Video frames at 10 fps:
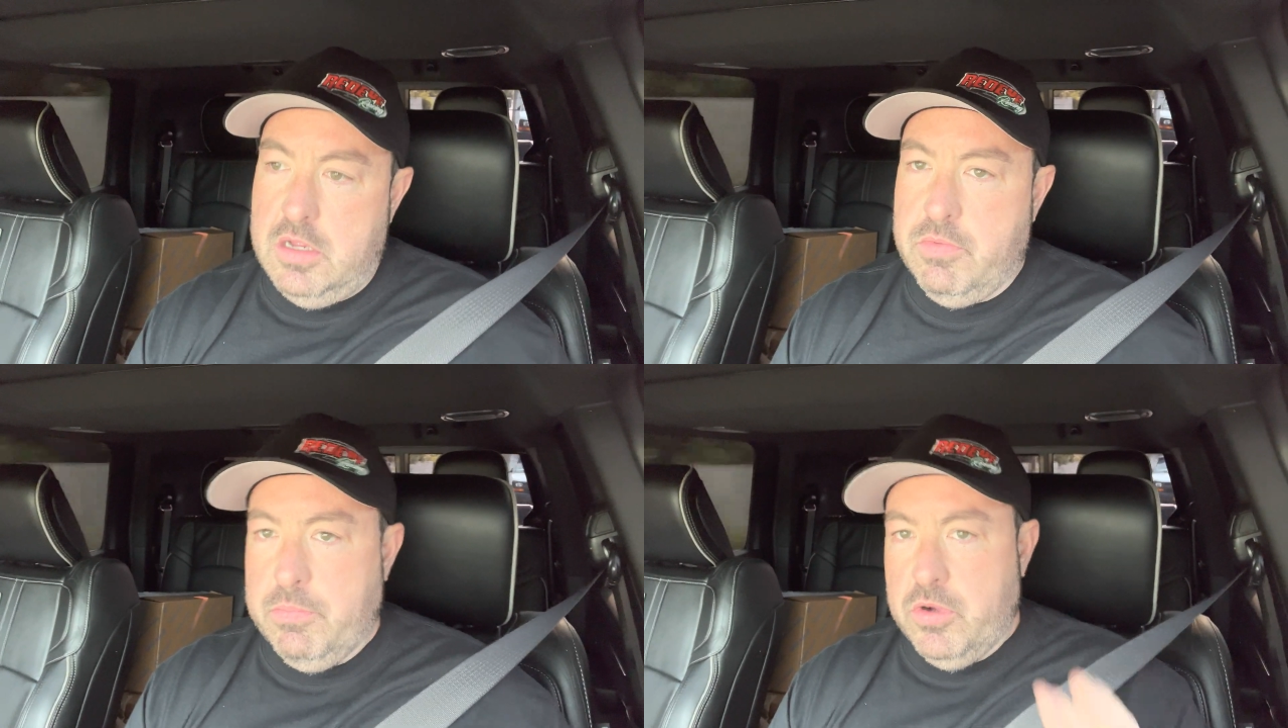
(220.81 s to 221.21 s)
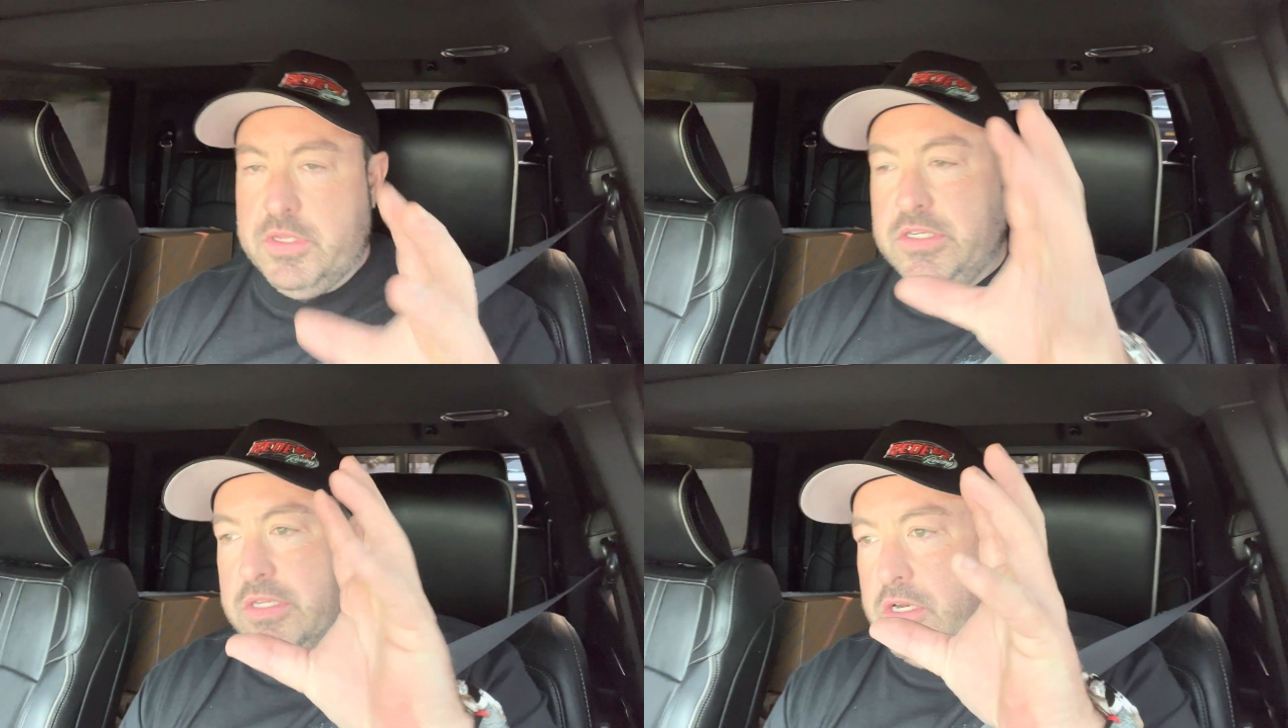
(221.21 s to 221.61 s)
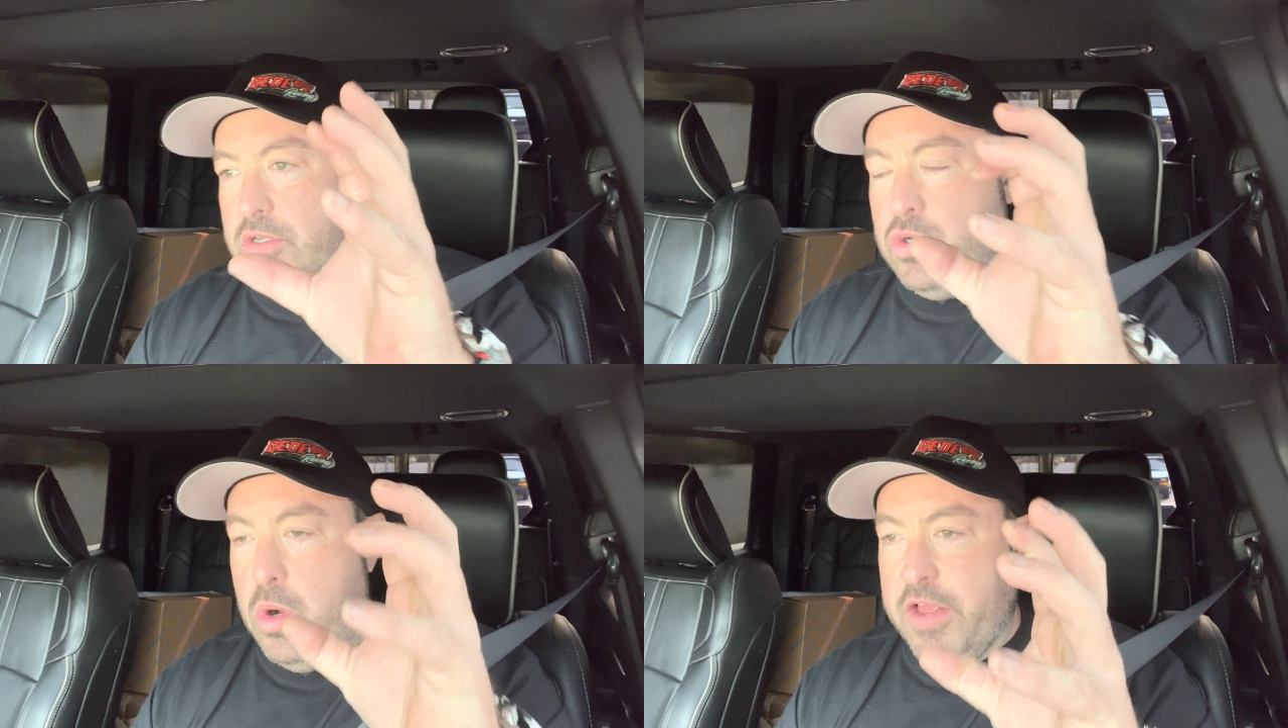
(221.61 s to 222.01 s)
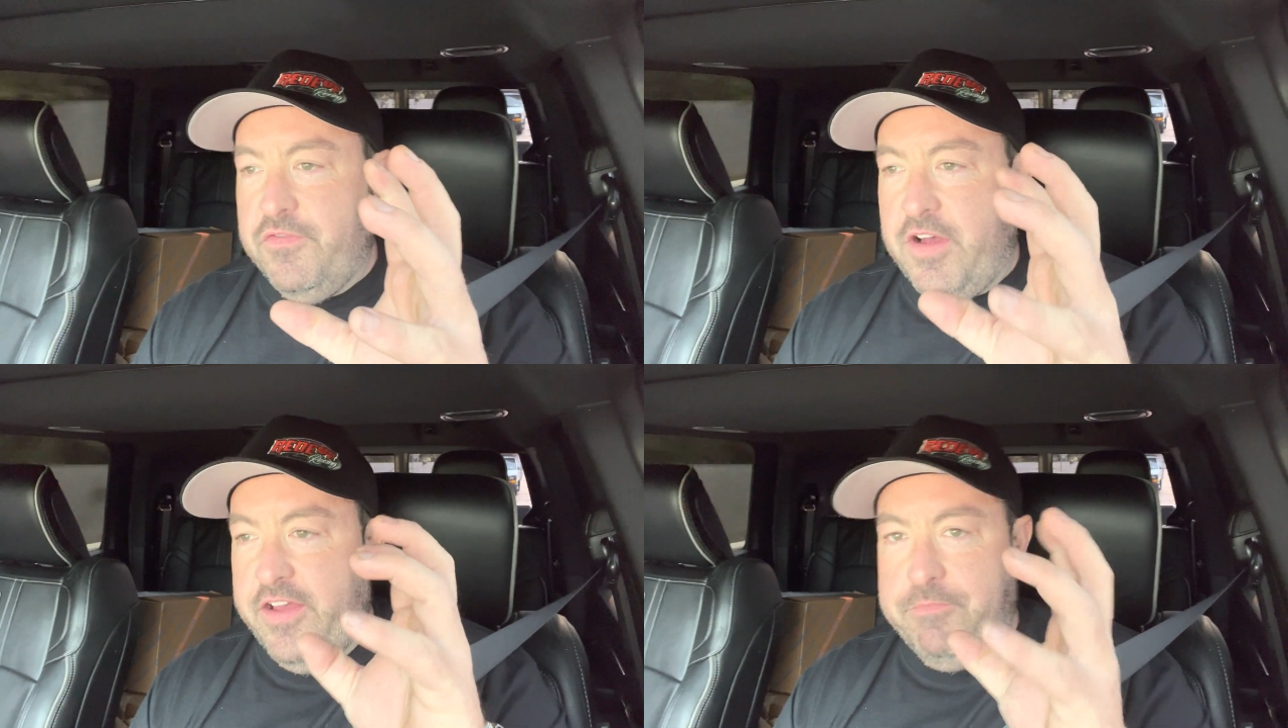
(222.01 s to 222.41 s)
We bought these little
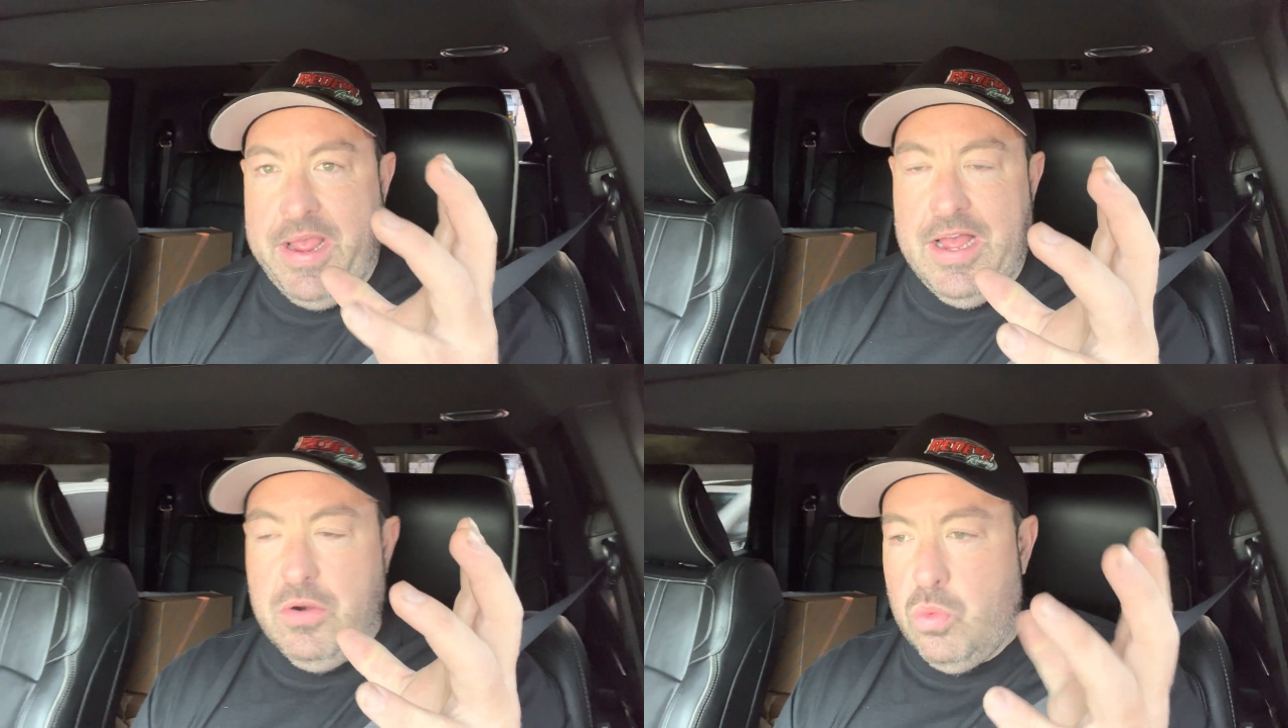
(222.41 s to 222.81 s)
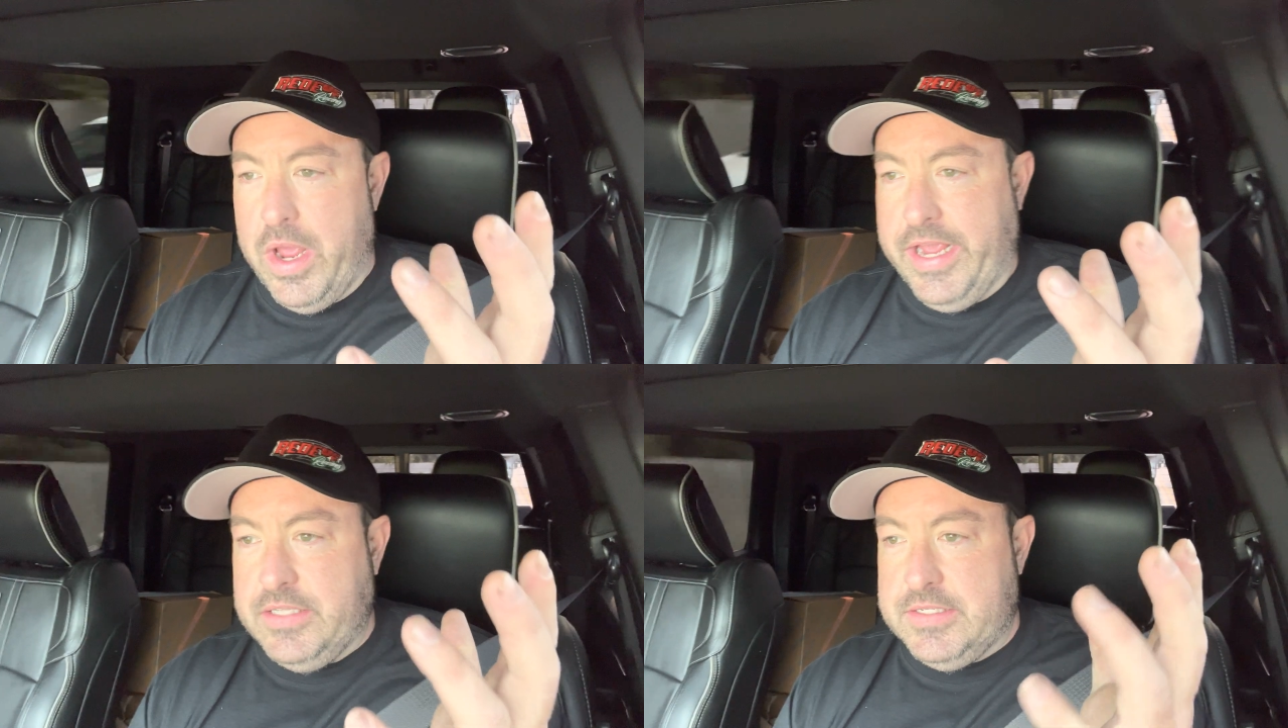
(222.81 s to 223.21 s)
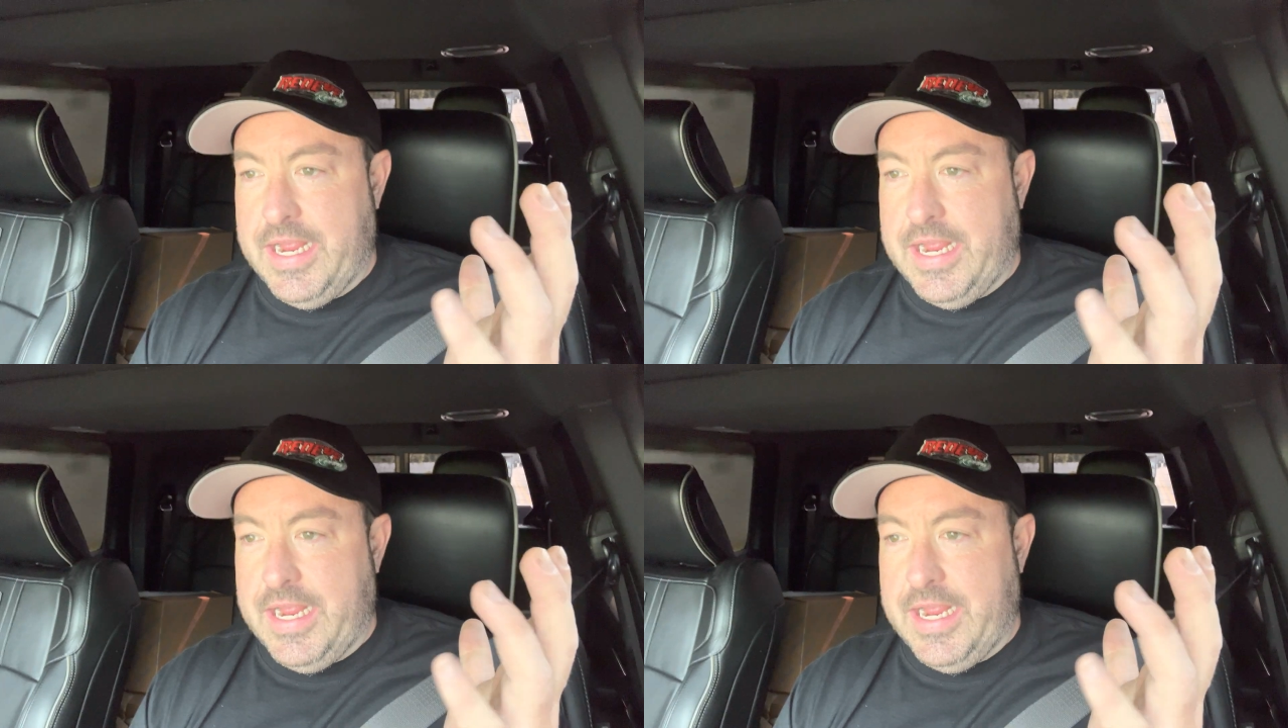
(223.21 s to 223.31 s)
25-pound weights.